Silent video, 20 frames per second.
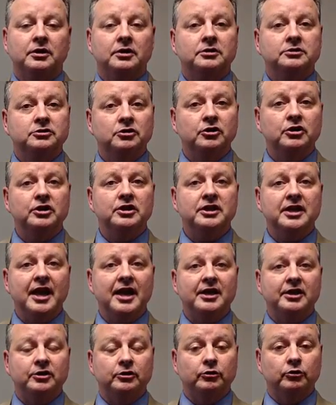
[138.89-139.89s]
due to the
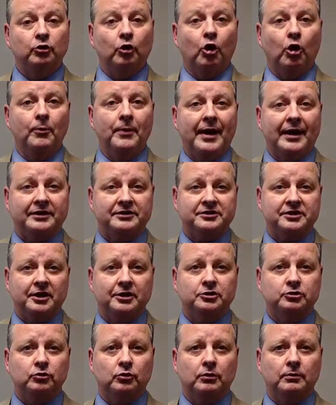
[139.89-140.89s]
8-year rollback
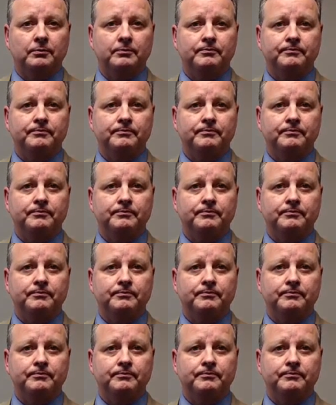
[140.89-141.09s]
schedule.